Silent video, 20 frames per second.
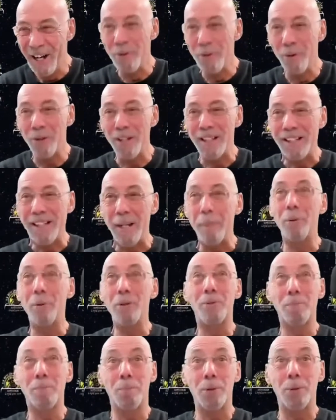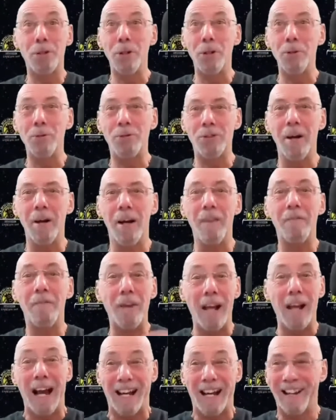and all it did was That's, produce a, a
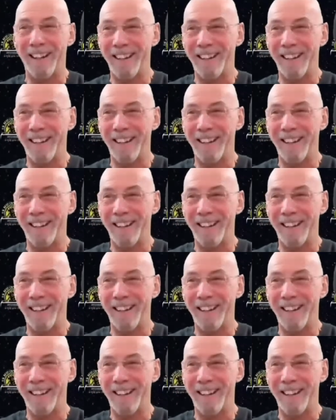flag.